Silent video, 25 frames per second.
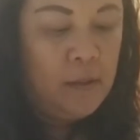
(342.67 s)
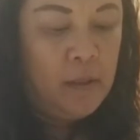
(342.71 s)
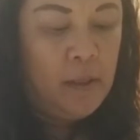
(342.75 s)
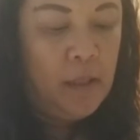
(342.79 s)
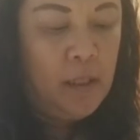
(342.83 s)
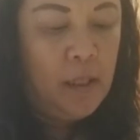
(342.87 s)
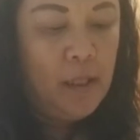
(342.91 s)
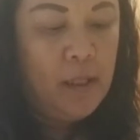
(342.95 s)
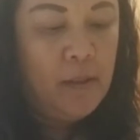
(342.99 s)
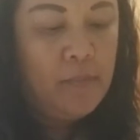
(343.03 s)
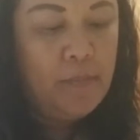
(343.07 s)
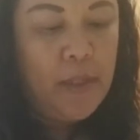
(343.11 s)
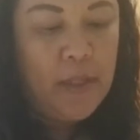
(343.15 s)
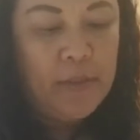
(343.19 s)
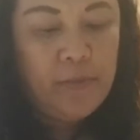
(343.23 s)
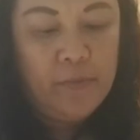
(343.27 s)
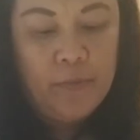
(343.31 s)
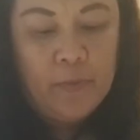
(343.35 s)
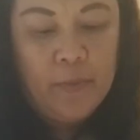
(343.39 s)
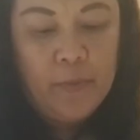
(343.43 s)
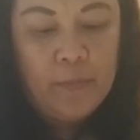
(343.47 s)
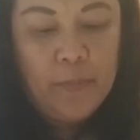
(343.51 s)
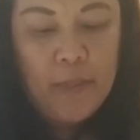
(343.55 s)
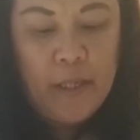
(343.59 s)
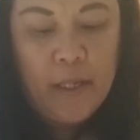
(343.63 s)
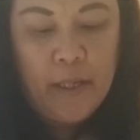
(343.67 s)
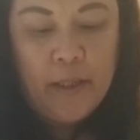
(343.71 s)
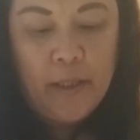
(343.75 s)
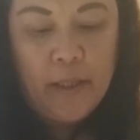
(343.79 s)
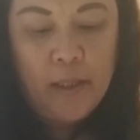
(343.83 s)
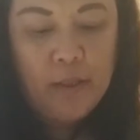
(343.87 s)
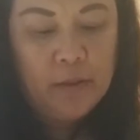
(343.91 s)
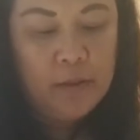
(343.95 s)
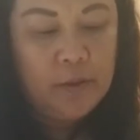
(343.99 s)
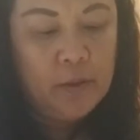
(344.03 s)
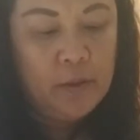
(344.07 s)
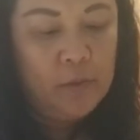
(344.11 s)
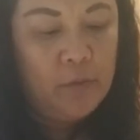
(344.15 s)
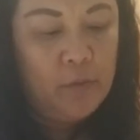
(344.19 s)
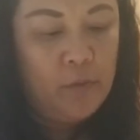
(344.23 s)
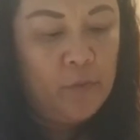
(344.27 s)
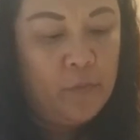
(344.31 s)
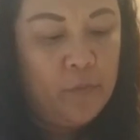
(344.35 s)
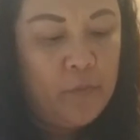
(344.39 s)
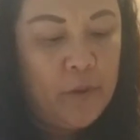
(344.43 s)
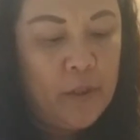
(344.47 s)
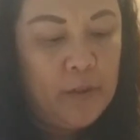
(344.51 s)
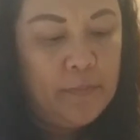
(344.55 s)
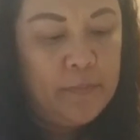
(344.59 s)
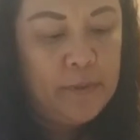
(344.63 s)
And my
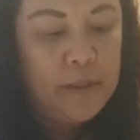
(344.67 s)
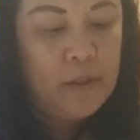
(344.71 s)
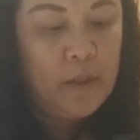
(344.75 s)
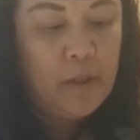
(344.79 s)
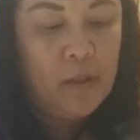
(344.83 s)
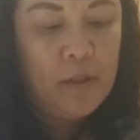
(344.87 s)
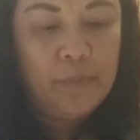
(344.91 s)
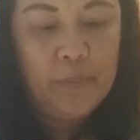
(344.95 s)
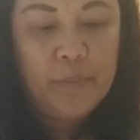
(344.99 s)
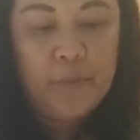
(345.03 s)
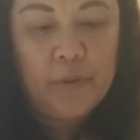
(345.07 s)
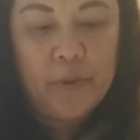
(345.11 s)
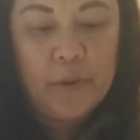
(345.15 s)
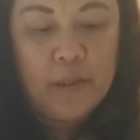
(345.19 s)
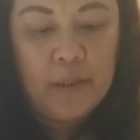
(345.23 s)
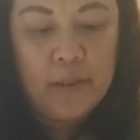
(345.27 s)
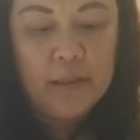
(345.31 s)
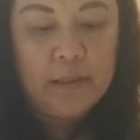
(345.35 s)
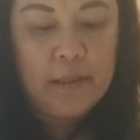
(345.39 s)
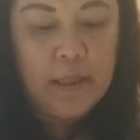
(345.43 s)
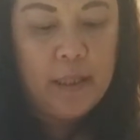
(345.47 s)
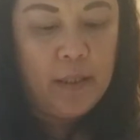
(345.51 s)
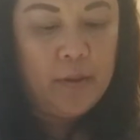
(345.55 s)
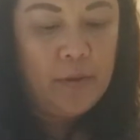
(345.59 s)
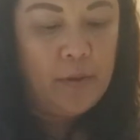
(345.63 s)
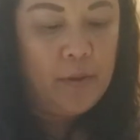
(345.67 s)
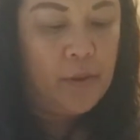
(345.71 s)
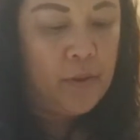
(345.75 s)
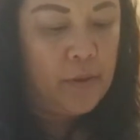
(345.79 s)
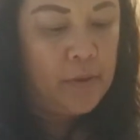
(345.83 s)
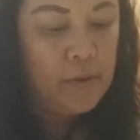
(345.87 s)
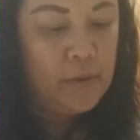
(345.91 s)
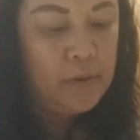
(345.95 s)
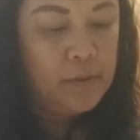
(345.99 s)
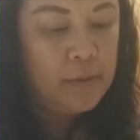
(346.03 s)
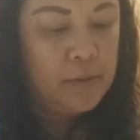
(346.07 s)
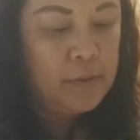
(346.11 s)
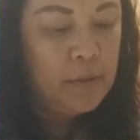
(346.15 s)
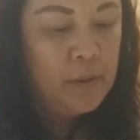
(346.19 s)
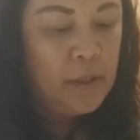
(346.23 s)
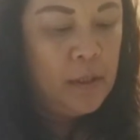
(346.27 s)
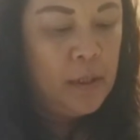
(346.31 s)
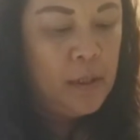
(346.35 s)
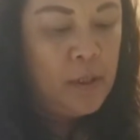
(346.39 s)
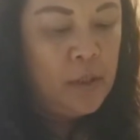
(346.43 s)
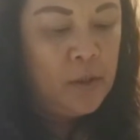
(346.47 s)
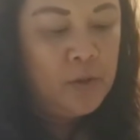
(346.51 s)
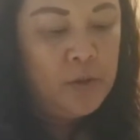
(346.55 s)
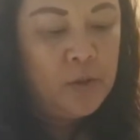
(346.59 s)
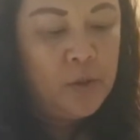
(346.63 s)
ribs are pretty tender.
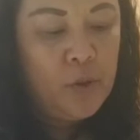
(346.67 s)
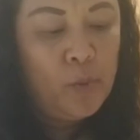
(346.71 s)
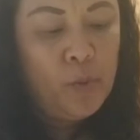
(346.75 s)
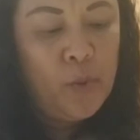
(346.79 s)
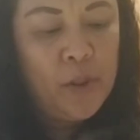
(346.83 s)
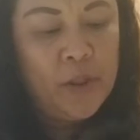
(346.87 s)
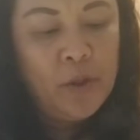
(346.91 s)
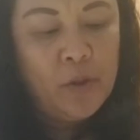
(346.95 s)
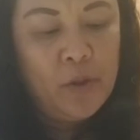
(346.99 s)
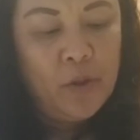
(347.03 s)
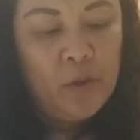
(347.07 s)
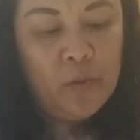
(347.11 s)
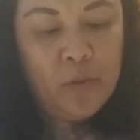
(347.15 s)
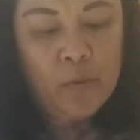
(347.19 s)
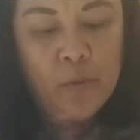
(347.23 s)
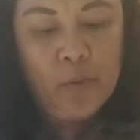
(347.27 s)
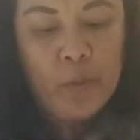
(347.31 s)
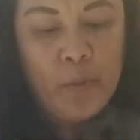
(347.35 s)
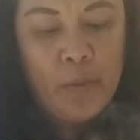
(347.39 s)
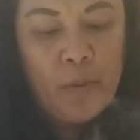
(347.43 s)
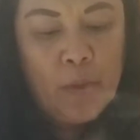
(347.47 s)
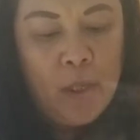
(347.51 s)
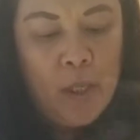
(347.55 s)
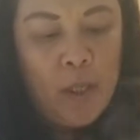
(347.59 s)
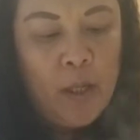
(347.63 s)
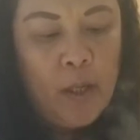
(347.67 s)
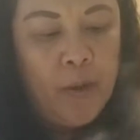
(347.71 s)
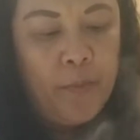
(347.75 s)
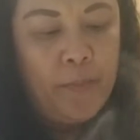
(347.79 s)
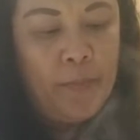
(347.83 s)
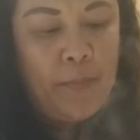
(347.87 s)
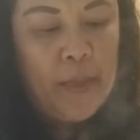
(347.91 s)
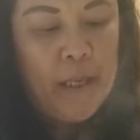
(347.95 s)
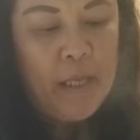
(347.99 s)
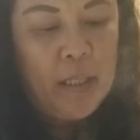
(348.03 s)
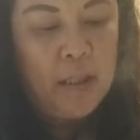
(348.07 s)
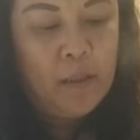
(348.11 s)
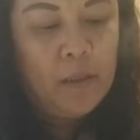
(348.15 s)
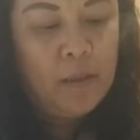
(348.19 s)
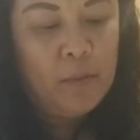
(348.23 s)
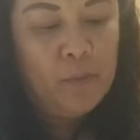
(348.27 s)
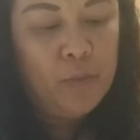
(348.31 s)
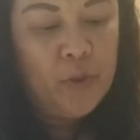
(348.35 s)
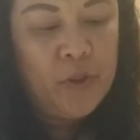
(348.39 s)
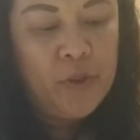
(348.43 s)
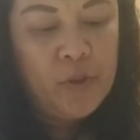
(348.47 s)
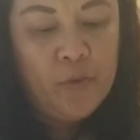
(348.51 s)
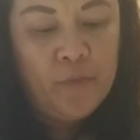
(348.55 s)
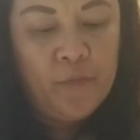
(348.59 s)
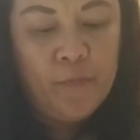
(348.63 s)
So when you
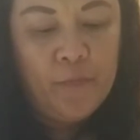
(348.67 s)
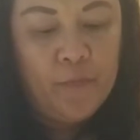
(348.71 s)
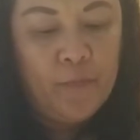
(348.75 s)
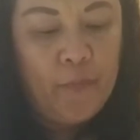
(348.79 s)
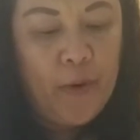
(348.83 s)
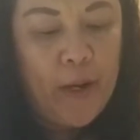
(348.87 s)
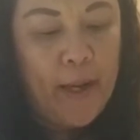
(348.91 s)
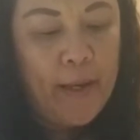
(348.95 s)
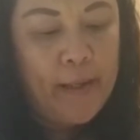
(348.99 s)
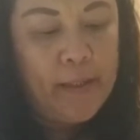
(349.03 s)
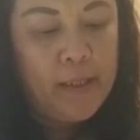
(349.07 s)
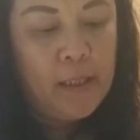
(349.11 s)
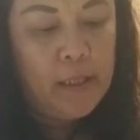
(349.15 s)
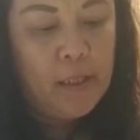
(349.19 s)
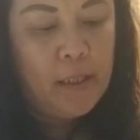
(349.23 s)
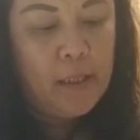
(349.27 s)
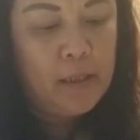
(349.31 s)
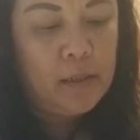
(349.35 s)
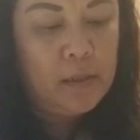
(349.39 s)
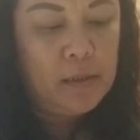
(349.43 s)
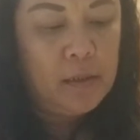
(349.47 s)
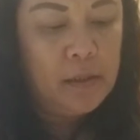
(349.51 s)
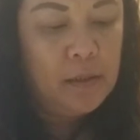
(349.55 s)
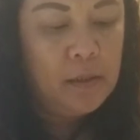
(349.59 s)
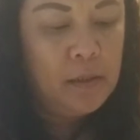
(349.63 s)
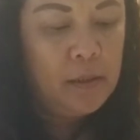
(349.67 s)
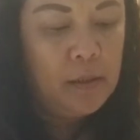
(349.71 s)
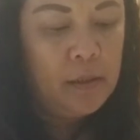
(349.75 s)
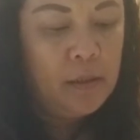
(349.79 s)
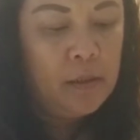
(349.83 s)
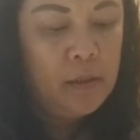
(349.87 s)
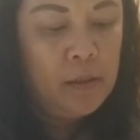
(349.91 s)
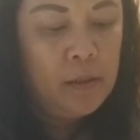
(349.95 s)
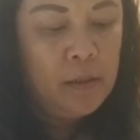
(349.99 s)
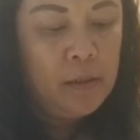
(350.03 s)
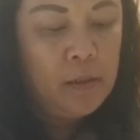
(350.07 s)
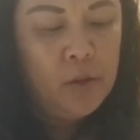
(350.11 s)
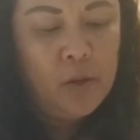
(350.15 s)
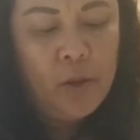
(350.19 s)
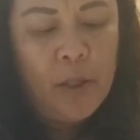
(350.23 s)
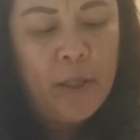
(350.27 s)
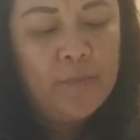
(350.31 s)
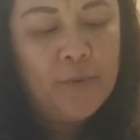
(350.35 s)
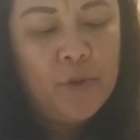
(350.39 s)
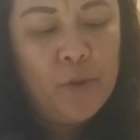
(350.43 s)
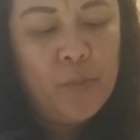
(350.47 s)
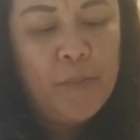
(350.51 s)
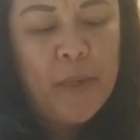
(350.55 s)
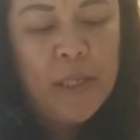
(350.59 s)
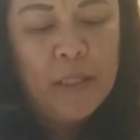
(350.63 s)
fry it, you don't have
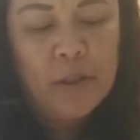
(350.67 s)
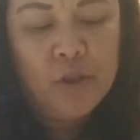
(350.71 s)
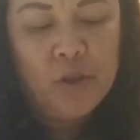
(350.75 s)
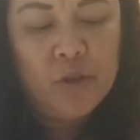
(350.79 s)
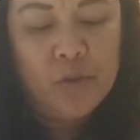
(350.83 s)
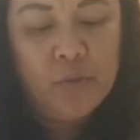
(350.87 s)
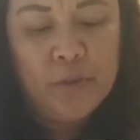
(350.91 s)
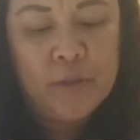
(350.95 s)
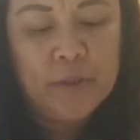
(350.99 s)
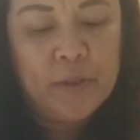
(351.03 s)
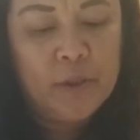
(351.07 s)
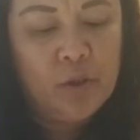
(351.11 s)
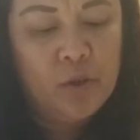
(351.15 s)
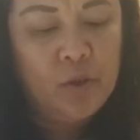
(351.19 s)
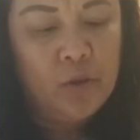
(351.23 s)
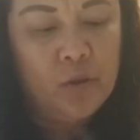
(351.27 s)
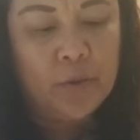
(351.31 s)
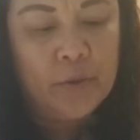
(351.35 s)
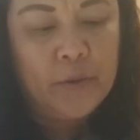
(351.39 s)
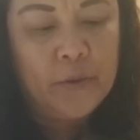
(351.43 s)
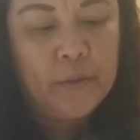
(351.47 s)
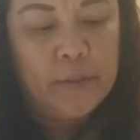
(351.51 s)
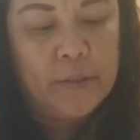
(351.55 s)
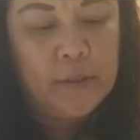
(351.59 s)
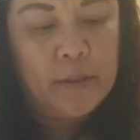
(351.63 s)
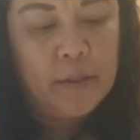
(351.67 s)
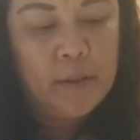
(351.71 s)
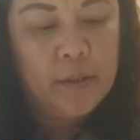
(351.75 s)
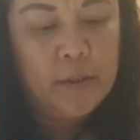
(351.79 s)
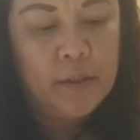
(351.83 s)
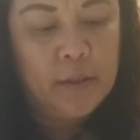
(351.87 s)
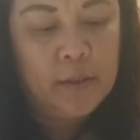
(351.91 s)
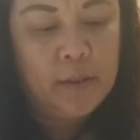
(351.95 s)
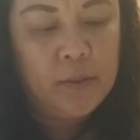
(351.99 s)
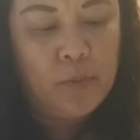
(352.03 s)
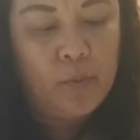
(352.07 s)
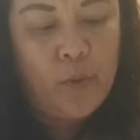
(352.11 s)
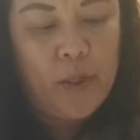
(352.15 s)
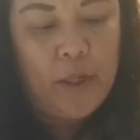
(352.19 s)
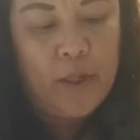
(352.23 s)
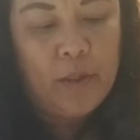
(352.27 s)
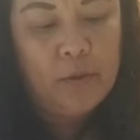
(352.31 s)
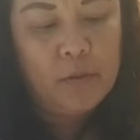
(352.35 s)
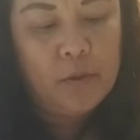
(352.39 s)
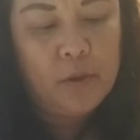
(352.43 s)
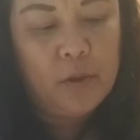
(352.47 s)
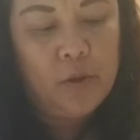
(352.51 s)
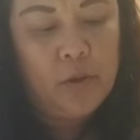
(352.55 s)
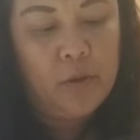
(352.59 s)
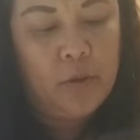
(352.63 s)
to make sure it's cooked, because this is
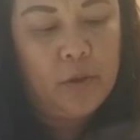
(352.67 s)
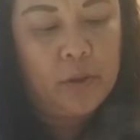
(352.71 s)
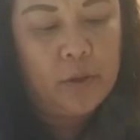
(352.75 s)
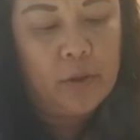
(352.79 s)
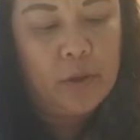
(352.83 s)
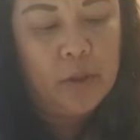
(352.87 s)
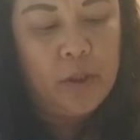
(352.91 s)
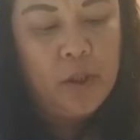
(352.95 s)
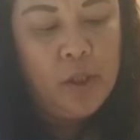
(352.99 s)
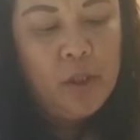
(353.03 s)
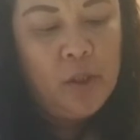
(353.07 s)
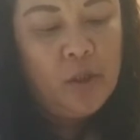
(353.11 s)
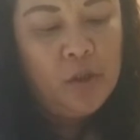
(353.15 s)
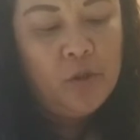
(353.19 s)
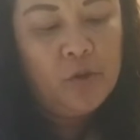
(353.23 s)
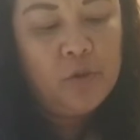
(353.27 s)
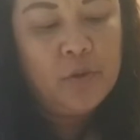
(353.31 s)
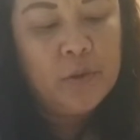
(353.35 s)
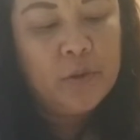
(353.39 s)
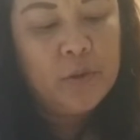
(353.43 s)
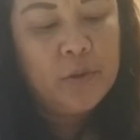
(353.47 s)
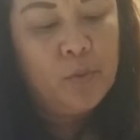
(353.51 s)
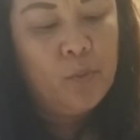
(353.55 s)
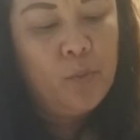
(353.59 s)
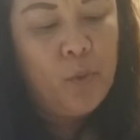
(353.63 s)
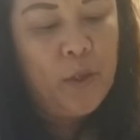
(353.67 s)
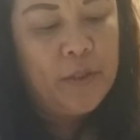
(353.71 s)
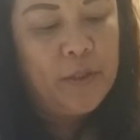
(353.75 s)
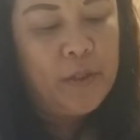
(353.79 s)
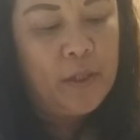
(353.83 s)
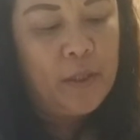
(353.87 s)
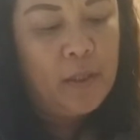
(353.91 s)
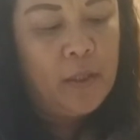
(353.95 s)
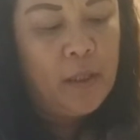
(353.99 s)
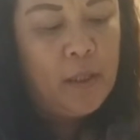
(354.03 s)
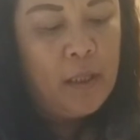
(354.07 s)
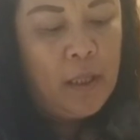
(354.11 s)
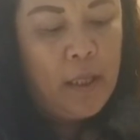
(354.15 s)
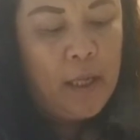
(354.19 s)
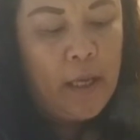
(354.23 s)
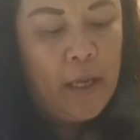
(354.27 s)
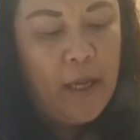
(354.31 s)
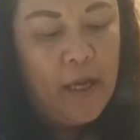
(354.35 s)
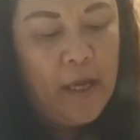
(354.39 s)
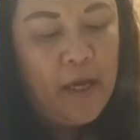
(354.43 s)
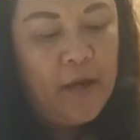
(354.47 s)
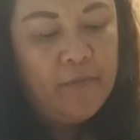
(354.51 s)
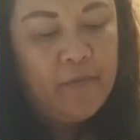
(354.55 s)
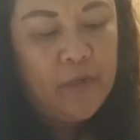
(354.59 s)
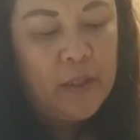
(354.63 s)
well cooked. You just want to
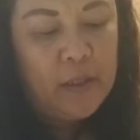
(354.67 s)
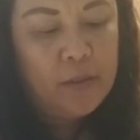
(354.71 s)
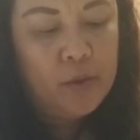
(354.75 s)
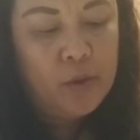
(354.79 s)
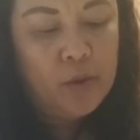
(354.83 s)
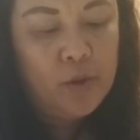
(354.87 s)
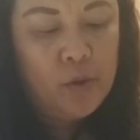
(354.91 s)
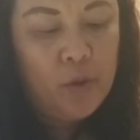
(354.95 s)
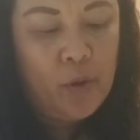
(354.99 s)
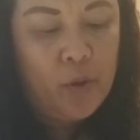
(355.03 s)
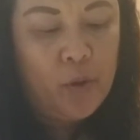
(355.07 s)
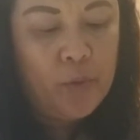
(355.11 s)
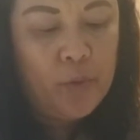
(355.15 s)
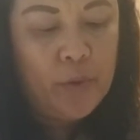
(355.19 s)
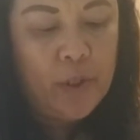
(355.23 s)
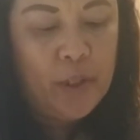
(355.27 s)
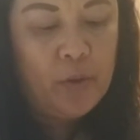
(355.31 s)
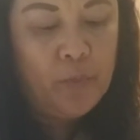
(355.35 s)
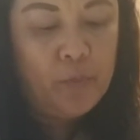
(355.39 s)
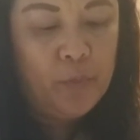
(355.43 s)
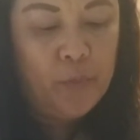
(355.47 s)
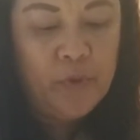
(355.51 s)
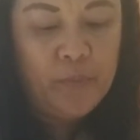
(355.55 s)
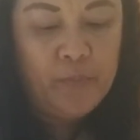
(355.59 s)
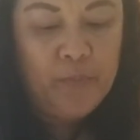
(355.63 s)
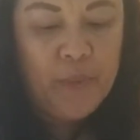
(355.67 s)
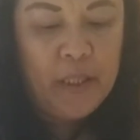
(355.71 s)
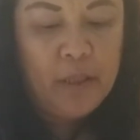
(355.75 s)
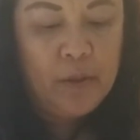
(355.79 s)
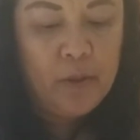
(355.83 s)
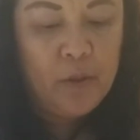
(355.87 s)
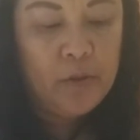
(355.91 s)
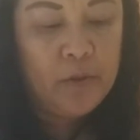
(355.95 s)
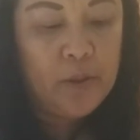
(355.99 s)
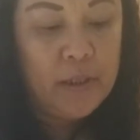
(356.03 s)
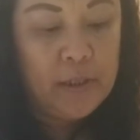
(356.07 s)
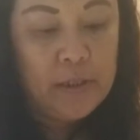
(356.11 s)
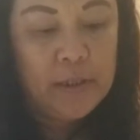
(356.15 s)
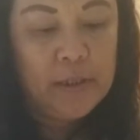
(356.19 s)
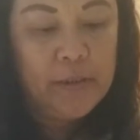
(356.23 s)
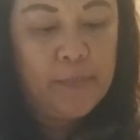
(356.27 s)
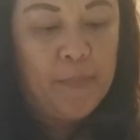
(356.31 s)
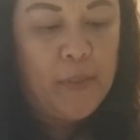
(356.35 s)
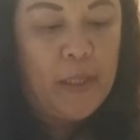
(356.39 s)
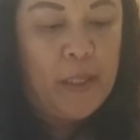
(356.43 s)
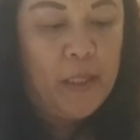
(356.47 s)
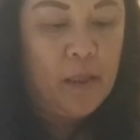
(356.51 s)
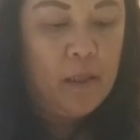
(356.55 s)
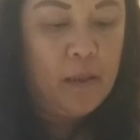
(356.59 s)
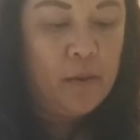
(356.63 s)
have it so it will be
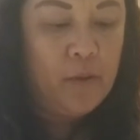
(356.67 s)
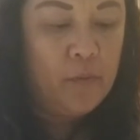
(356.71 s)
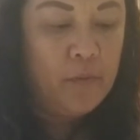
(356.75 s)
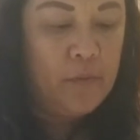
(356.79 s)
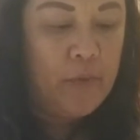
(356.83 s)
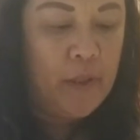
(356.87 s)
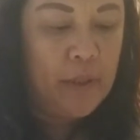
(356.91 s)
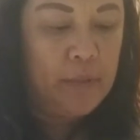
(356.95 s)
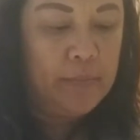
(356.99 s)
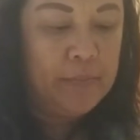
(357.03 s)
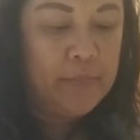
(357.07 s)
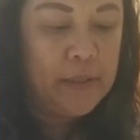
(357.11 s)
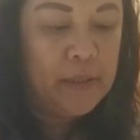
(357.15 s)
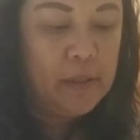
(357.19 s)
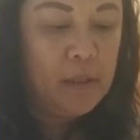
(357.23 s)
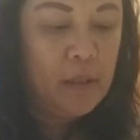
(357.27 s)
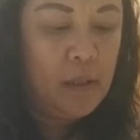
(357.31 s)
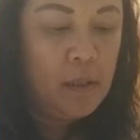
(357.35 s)
crispy ribs,